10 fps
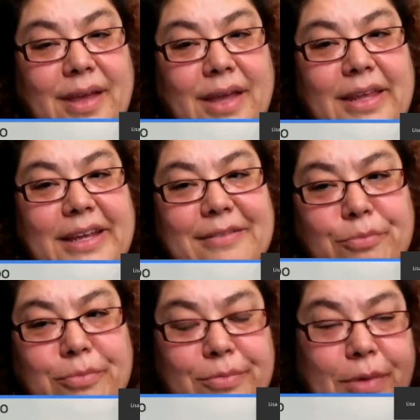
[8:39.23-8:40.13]
And
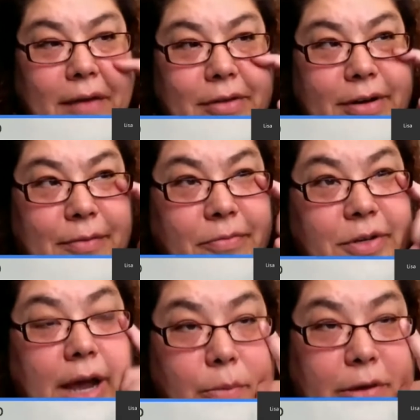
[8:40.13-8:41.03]
every
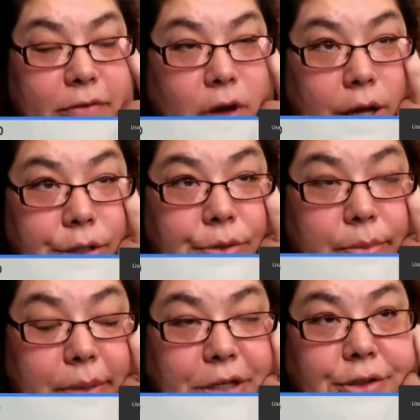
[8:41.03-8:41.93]
time we've gone to
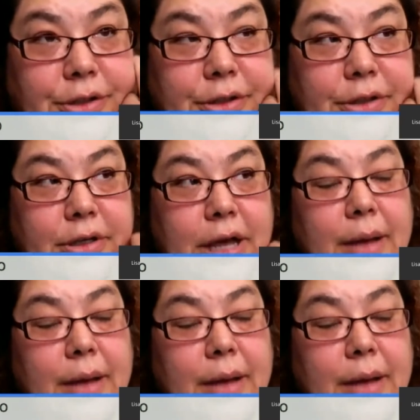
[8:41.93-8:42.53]
a major